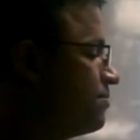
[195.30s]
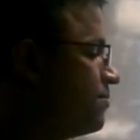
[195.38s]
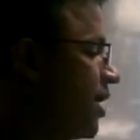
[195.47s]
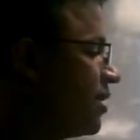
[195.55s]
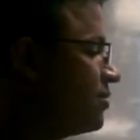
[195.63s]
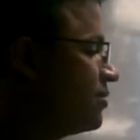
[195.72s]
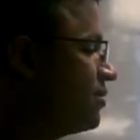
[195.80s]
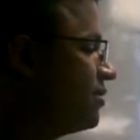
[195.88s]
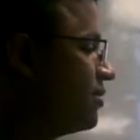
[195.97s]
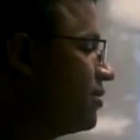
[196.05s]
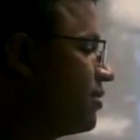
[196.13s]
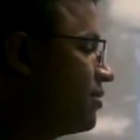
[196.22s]
a
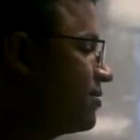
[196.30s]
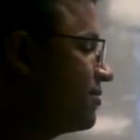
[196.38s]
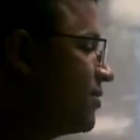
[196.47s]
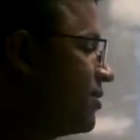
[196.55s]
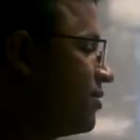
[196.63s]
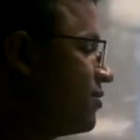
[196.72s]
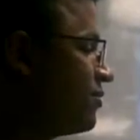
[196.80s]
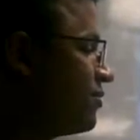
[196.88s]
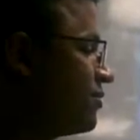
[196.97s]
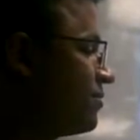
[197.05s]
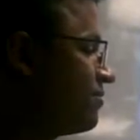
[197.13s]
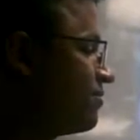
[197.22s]

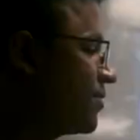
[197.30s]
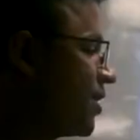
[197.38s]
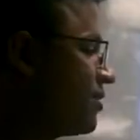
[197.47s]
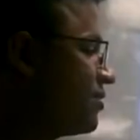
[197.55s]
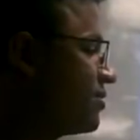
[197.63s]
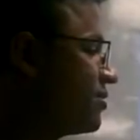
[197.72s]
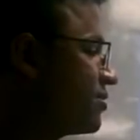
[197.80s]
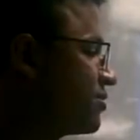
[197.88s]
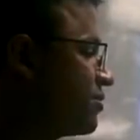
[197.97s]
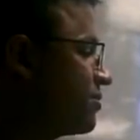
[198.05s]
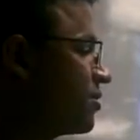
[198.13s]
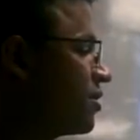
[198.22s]
little badly
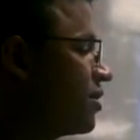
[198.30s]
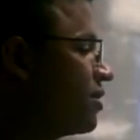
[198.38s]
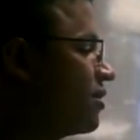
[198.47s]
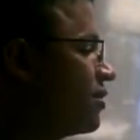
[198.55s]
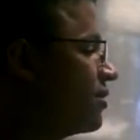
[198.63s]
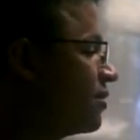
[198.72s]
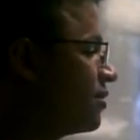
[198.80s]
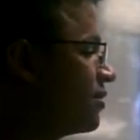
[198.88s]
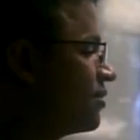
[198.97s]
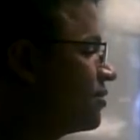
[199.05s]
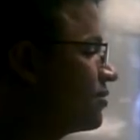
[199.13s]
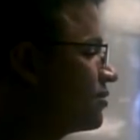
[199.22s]
distributed in the
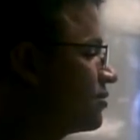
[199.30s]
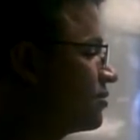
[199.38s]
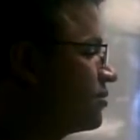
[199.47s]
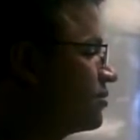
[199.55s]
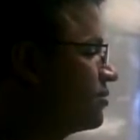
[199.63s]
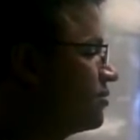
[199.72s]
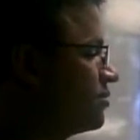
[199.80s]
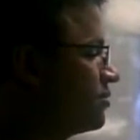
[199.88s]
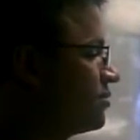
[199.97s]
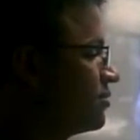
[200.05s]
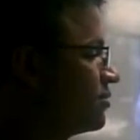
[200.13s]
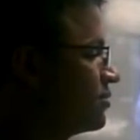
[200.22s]

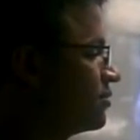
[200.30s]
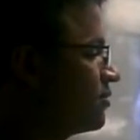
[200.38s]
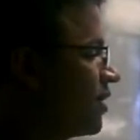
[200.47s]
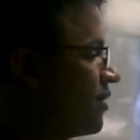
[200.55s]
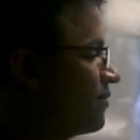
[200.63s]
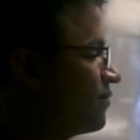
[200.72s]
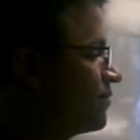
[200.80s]
graph.